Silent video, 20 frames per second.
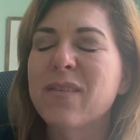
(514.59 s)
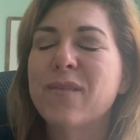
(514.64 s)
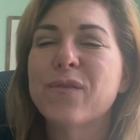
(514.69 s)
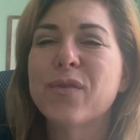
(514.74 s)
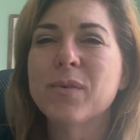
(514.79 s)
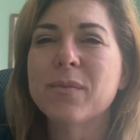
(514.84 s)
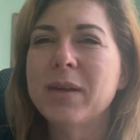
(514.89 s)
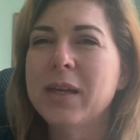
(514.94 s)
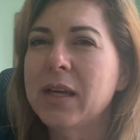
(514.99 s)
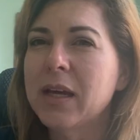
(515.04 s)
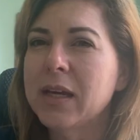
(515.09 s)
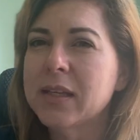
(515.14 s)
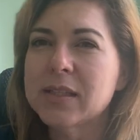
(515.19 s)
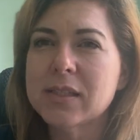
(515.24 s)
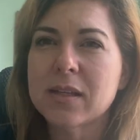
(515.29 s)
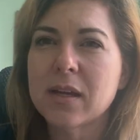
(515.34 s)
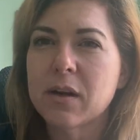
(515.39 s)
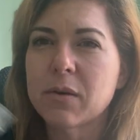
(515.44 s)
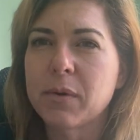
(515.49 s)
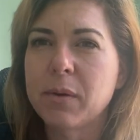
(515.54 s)
For me,
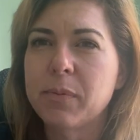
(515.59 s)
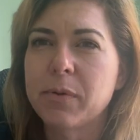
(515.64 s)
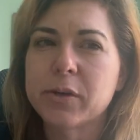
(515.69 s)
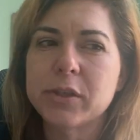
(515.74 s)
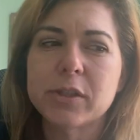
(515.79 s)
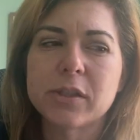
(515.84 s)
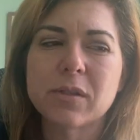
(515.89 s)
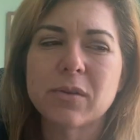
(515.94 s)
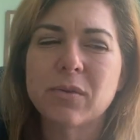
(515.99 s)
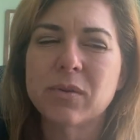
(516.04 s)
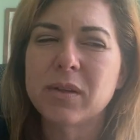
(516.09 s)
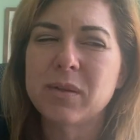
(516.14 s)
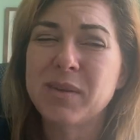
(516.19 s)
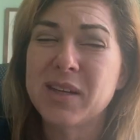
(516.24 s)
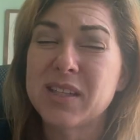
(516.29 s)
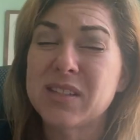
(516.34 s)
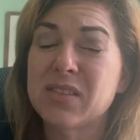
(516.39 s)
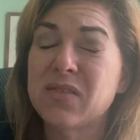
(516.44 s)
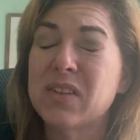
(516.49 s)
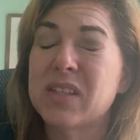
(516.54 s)
it's not a repurchase only
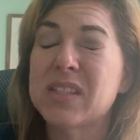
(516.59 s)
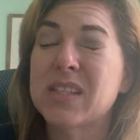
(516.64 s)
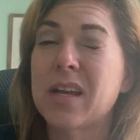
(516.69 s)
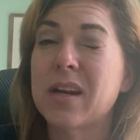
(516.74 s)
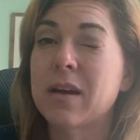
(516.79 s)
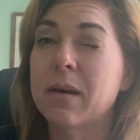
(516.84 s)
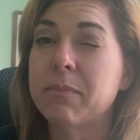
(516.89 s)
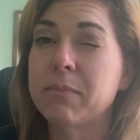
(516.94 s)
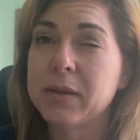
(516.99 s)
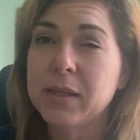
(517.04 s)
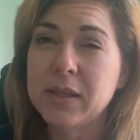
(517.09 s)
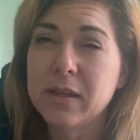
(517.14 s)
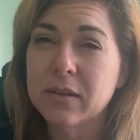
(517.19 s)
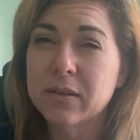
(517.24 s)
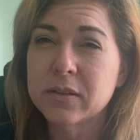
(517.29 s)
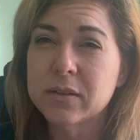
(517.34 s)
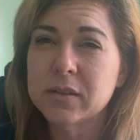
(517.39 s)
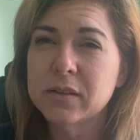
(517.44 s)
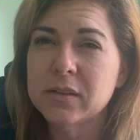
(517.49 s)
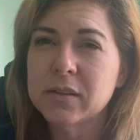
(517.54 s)
because of the scent
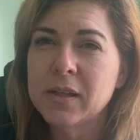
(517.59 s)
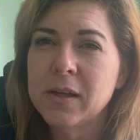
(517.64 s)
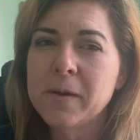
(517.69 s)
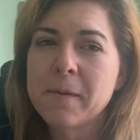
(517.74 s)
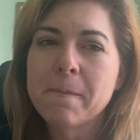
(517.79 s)
appeal,